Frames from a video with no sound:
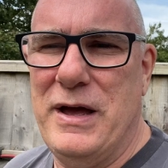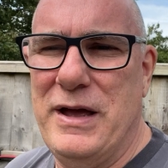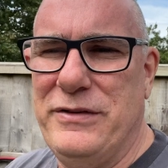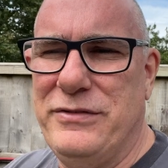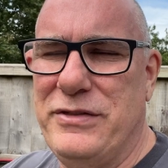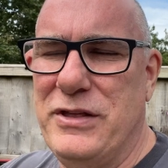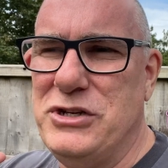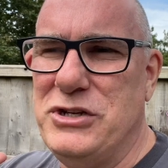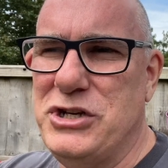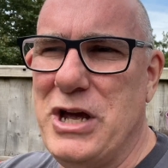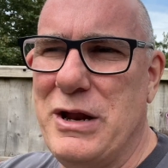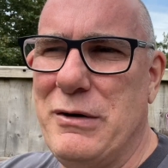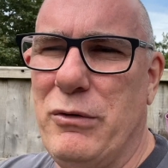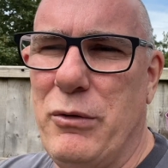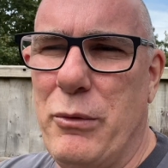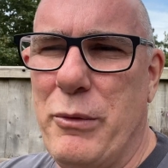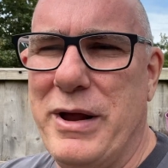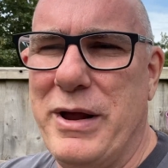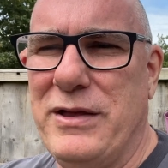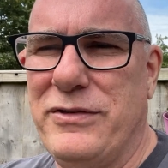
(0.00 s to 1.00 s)
is the
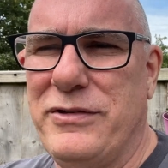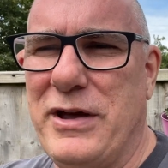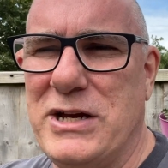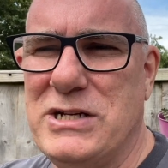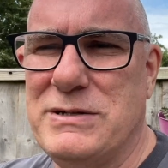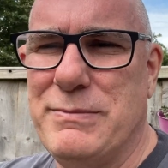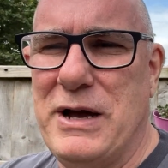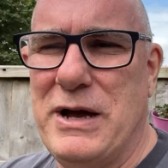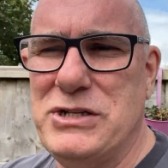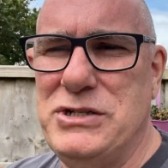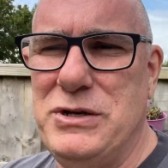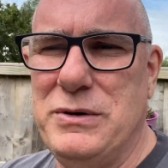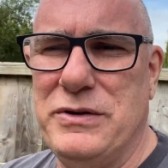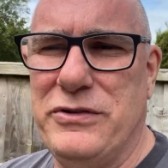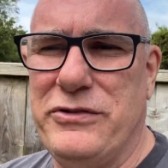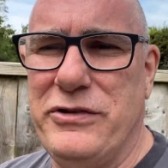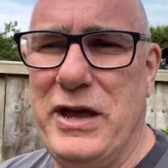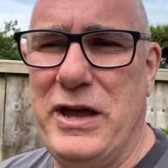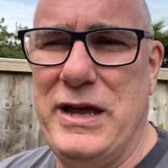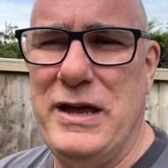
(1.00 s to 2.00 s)
general orientation. But as you can
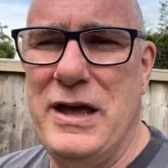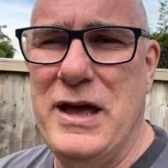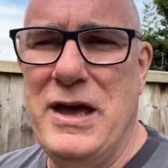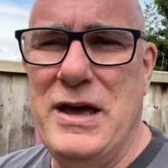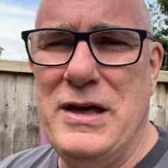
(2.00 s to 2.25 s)
see,